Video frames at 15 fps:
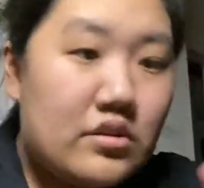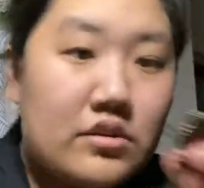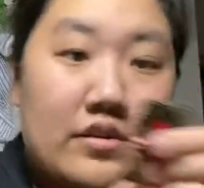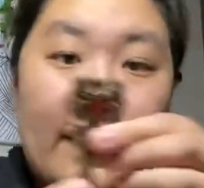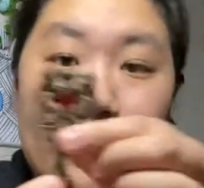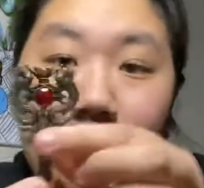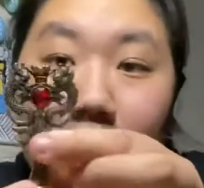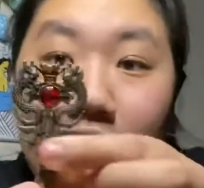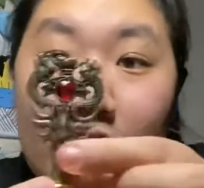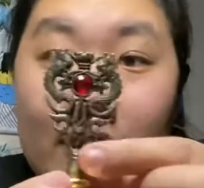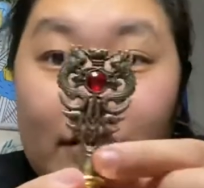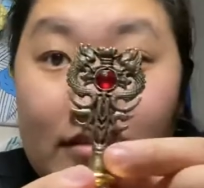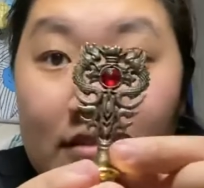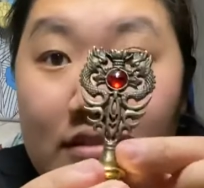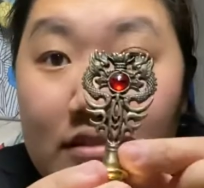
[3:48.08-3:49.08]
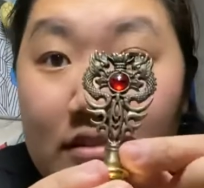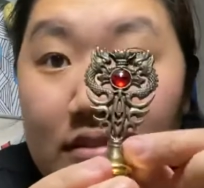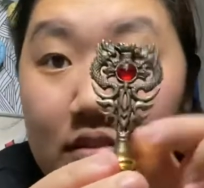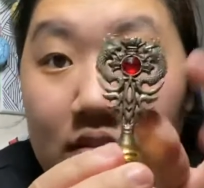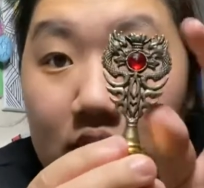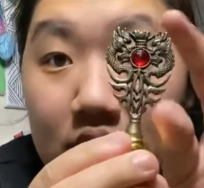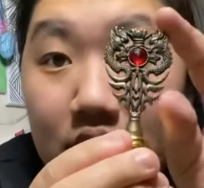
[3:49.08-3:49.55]

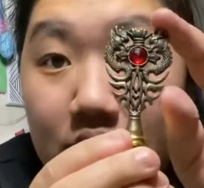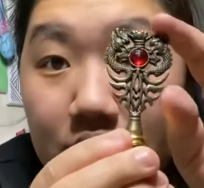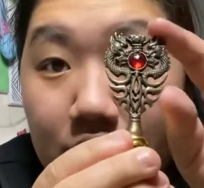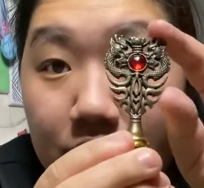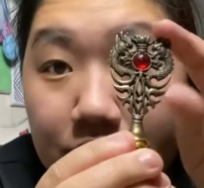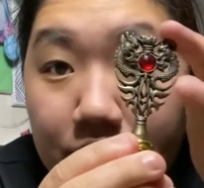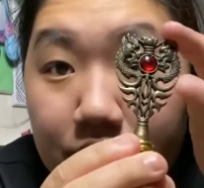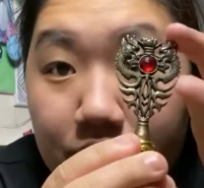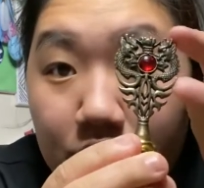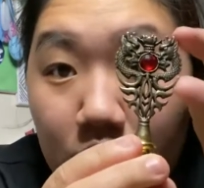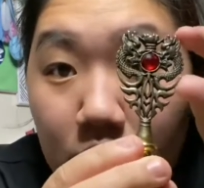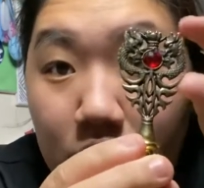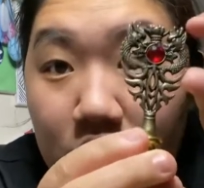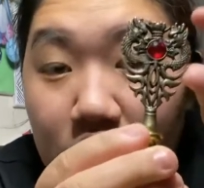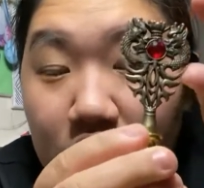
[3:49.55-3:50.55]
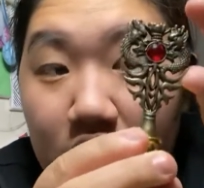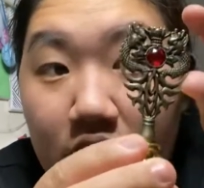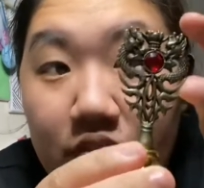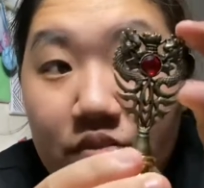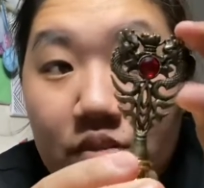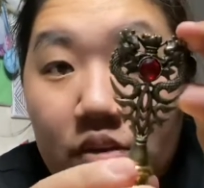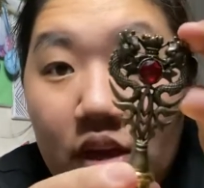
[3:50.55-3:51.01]
this, which
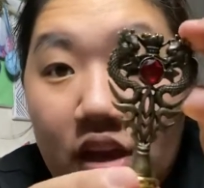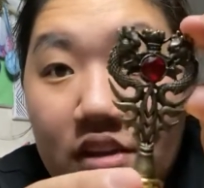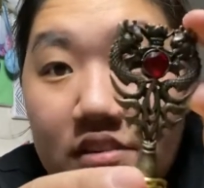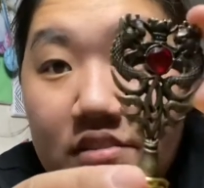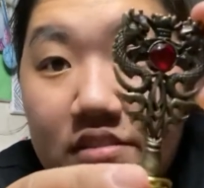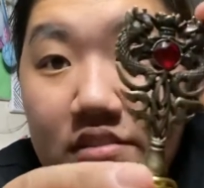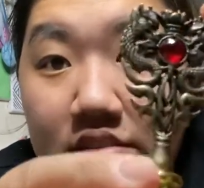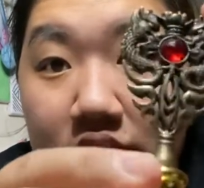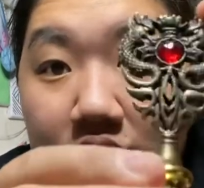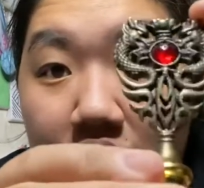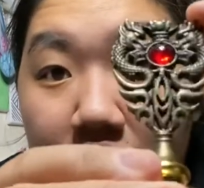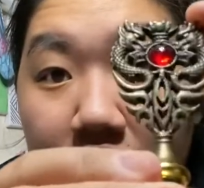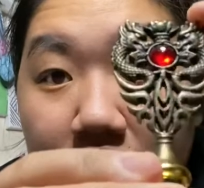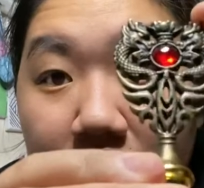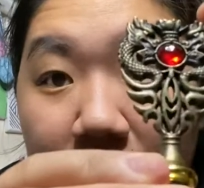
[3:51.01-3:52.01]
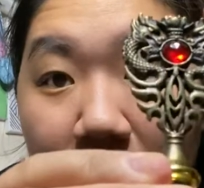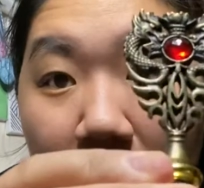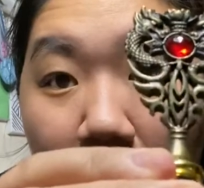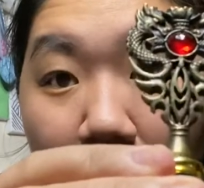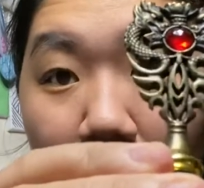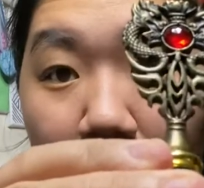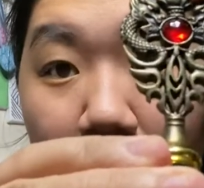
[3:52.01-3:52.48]
if you guys can
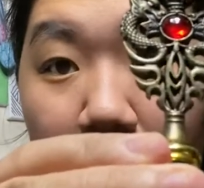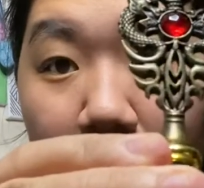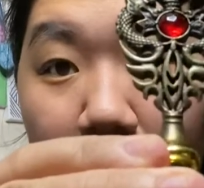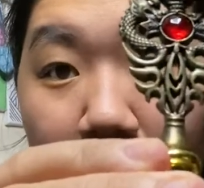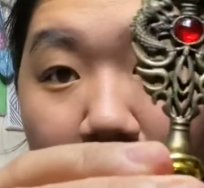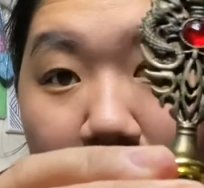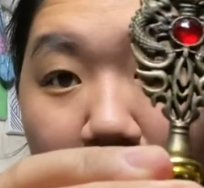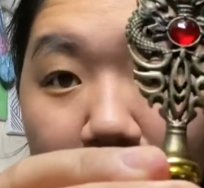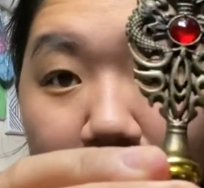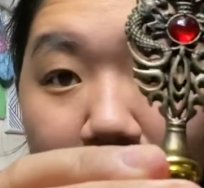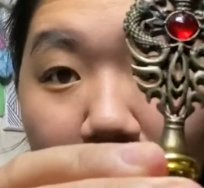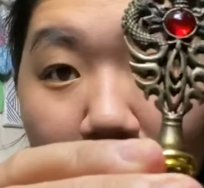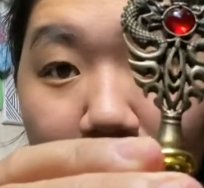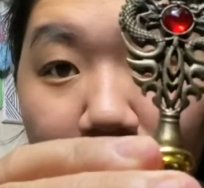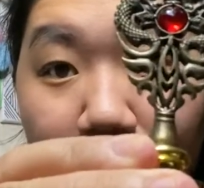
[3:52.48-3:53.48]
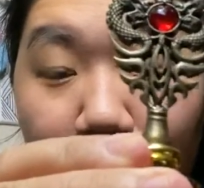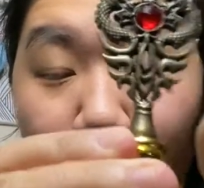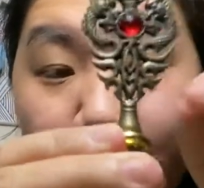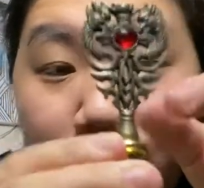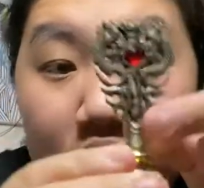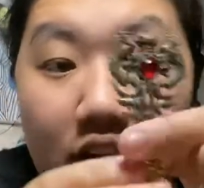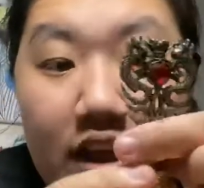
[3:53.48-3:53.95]
tell, it's got two
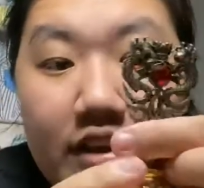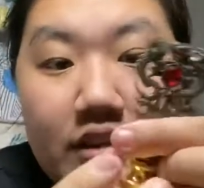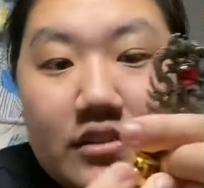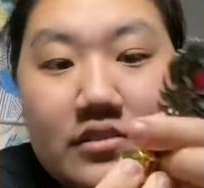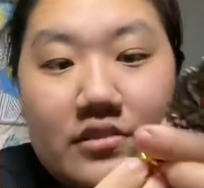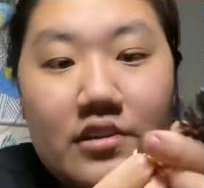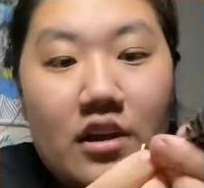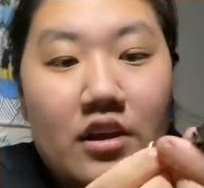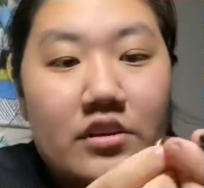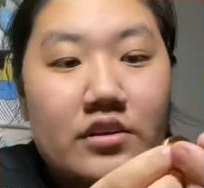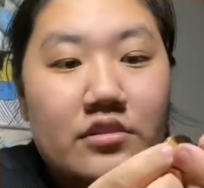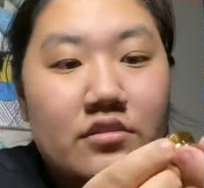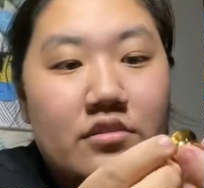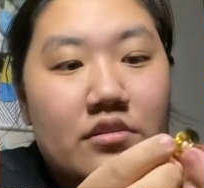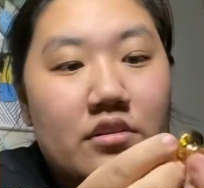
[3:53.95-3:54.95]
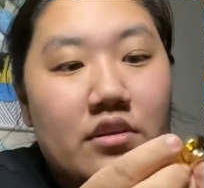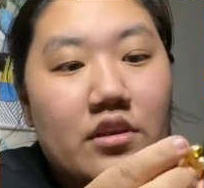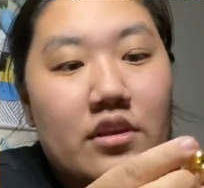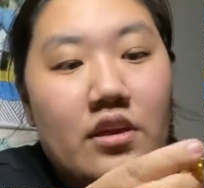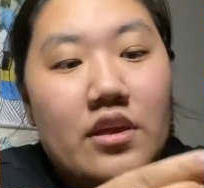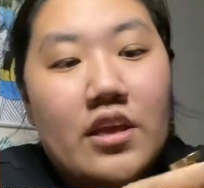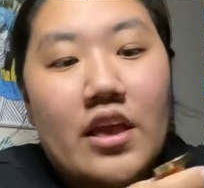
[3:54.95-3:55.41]
dragons on it,
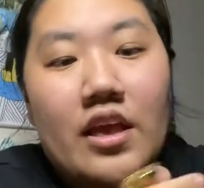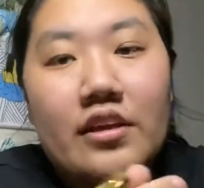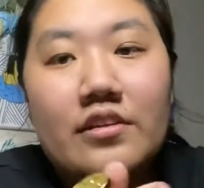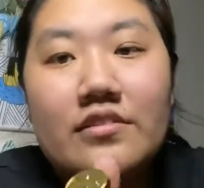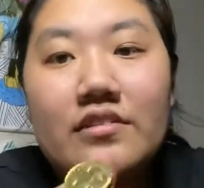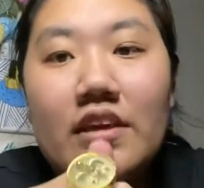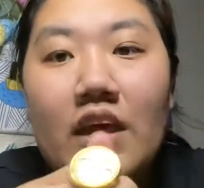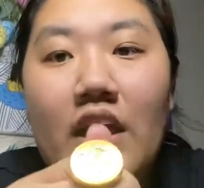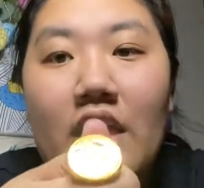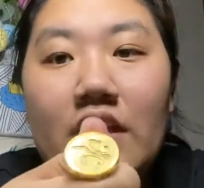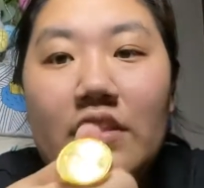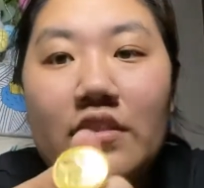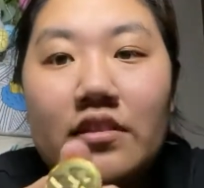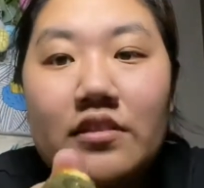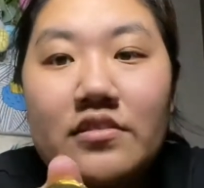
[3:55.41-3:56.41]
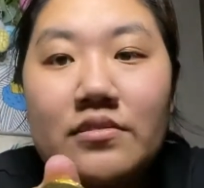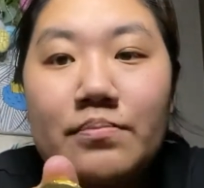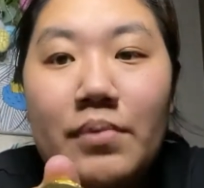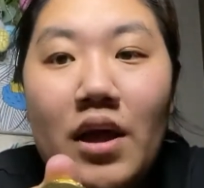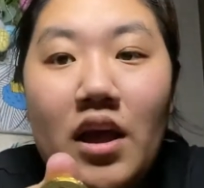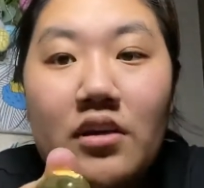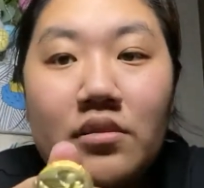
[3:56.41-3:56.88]
and it's got this
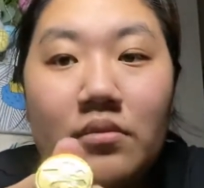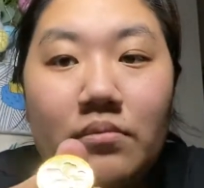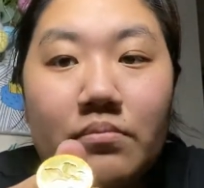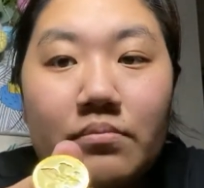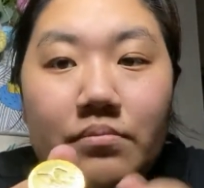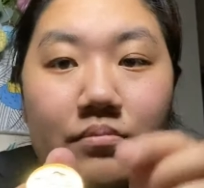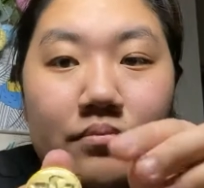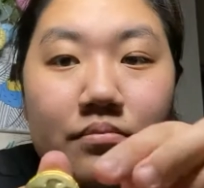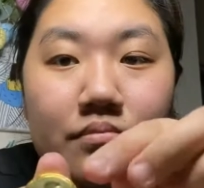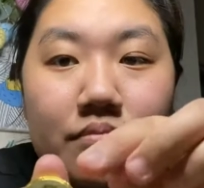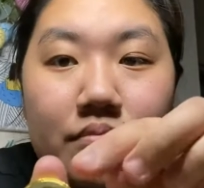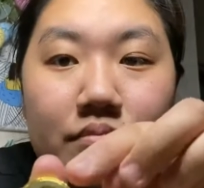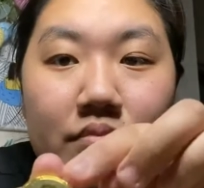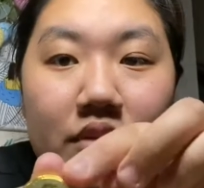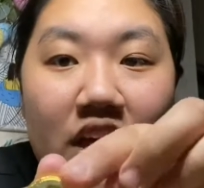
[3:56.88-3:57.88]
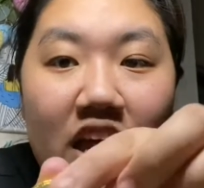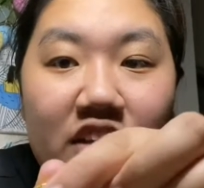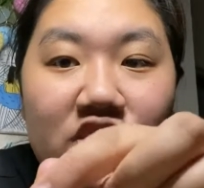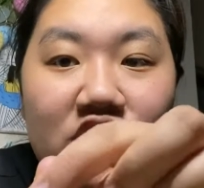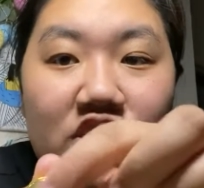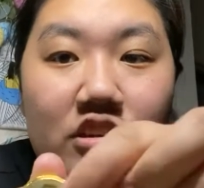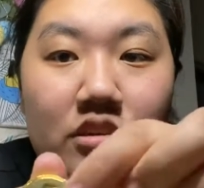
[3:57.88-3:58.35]
bottom
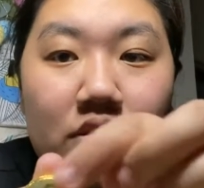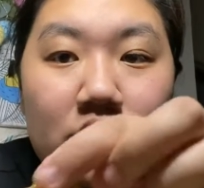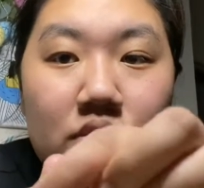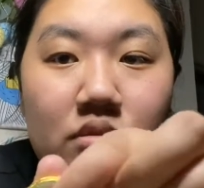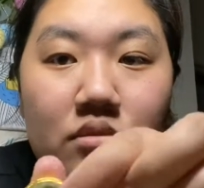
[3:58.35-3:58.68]
etching.